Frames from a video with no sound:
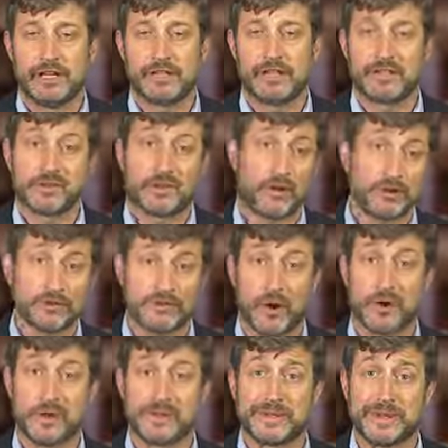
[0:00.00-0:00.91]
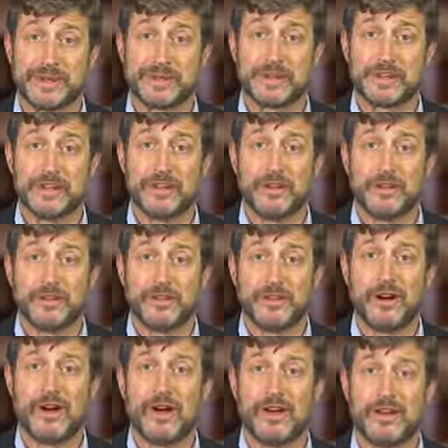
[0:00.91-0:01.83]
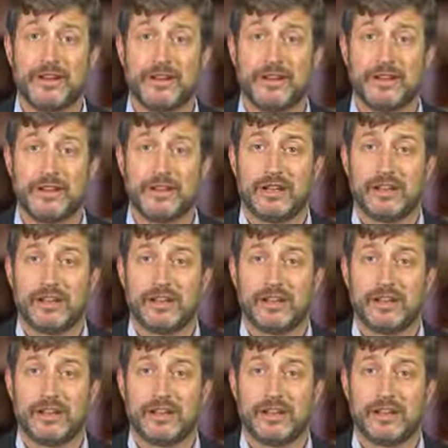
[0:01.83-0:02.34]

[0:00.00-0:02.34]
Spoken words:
This course focuses on